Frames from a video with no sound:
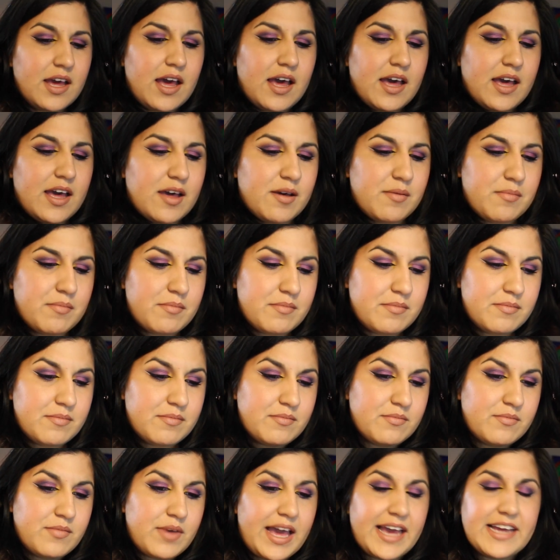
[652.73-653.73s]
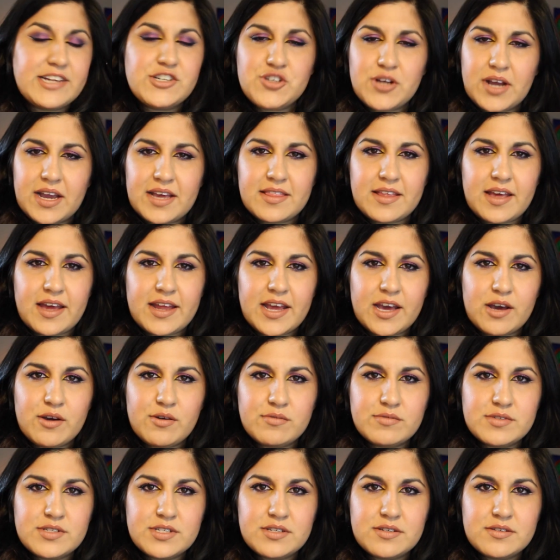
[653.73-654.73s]
I try that
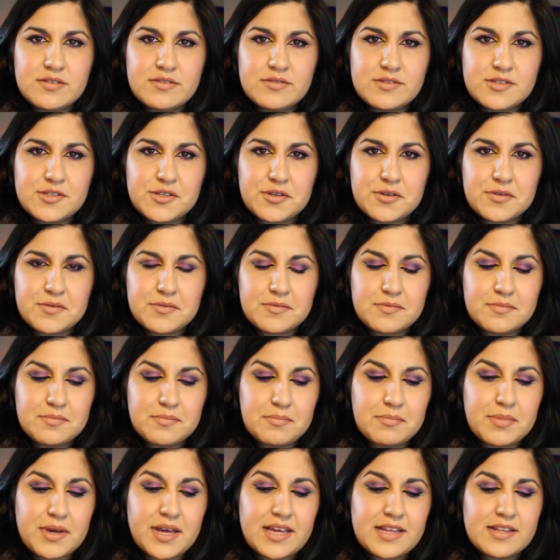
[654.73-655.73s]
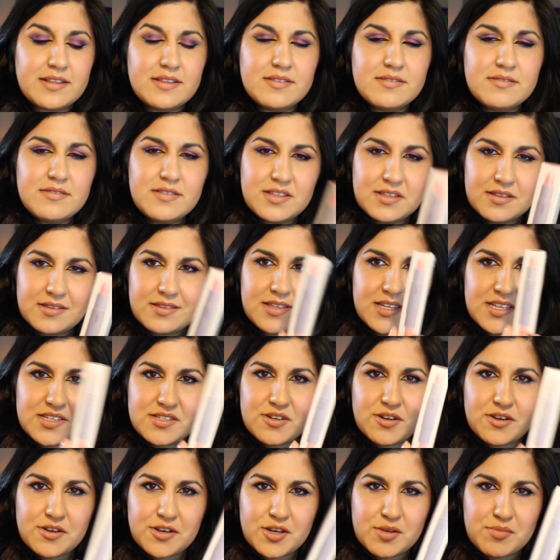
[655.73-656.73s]
out too, but
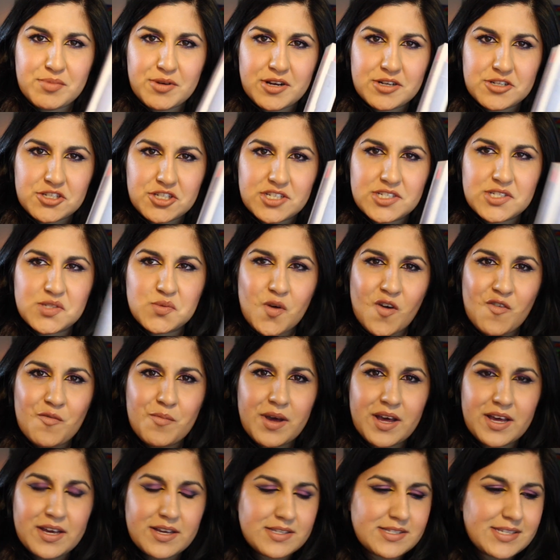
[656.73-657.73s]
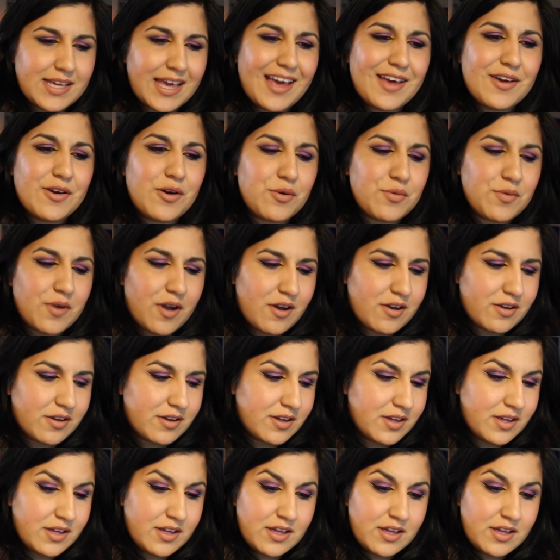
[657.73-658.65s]
these are a good purchase. 12 bucks, can't go wrong.